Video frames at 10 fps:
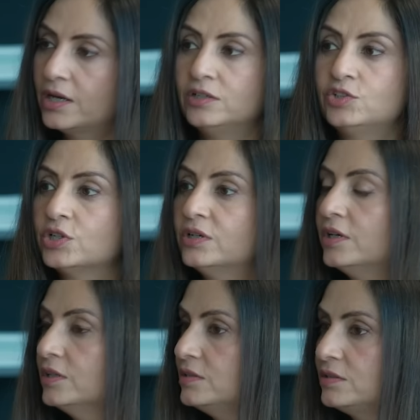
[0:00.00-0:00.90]
culture
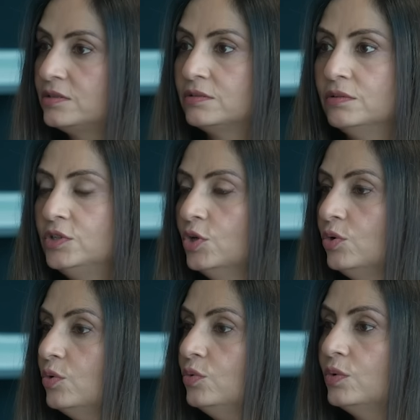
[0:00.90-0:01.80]
is you
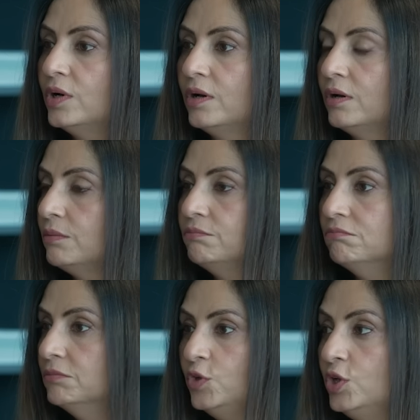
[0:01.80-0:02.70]
know,
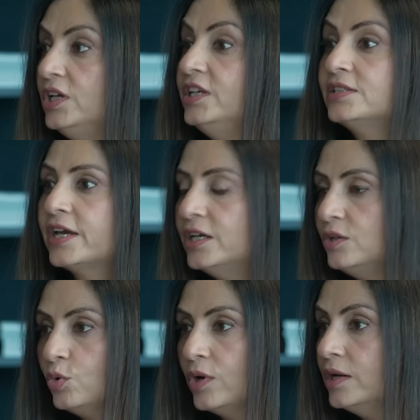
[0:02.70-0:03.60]
um, really
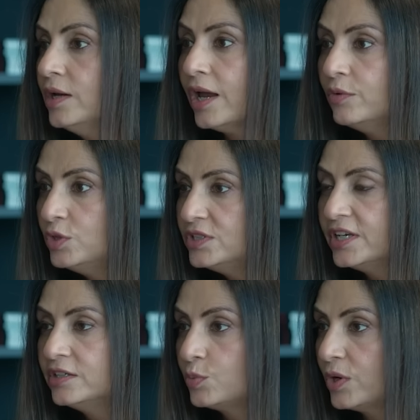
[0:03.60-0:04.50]
second to none. I would
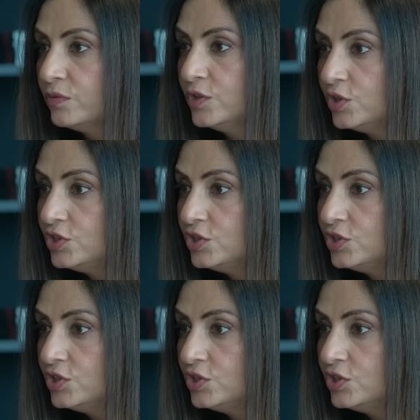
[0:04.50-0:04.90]
say it's one of the